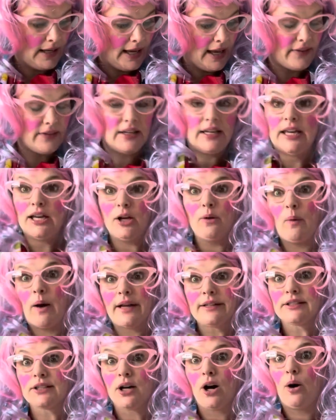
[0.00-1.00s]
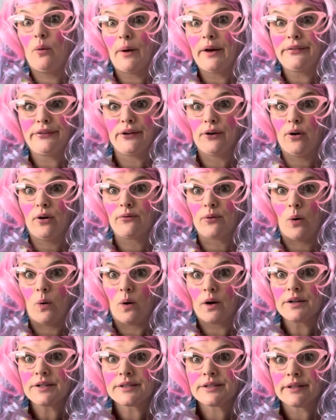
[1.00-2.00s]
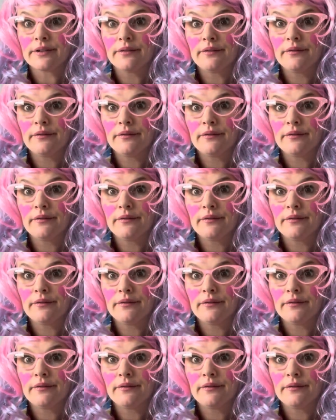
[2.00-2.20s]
and then he'll want to go with you, of course.